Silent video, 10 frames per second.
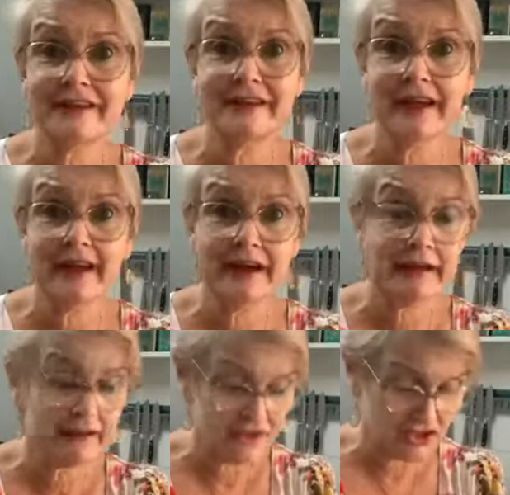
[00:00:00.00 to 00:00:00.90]
and your
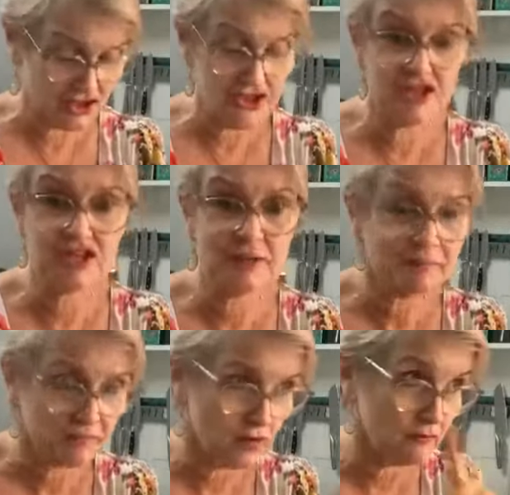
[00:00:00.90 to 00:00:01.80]
garlic and your ginger.
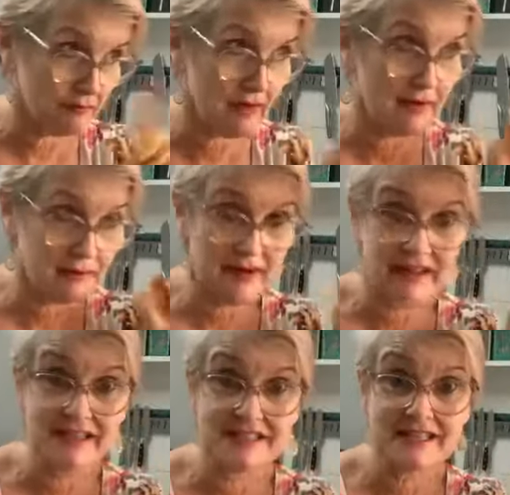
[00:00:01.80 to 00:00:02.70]
No, I'm going
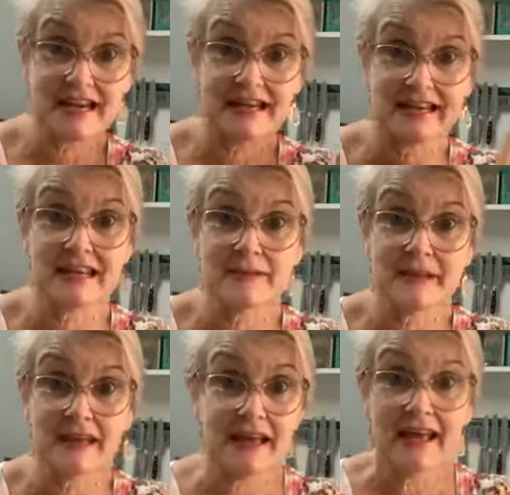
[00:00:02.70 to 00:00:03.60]
to get to the garlic in a
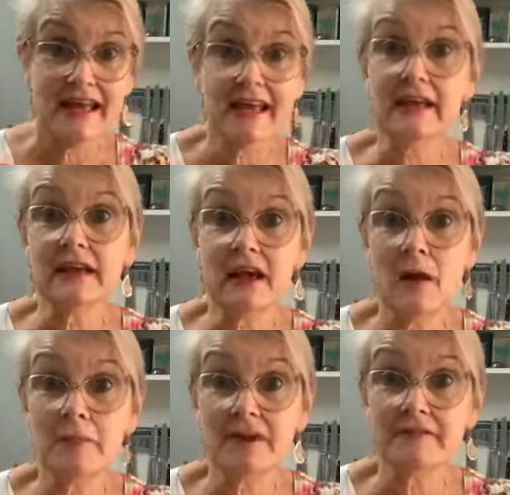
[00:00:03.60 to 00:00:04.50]
minute, in a
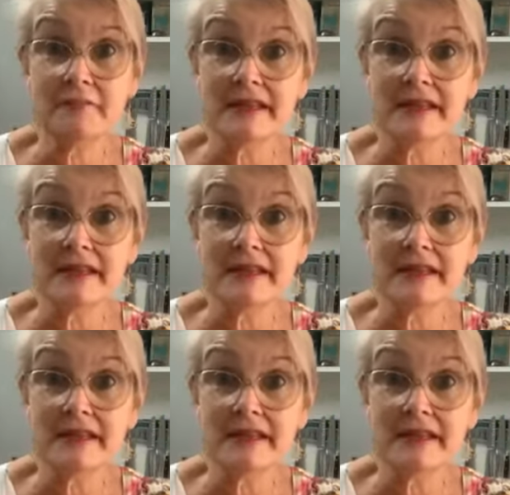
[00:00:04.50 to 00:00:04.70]
couple of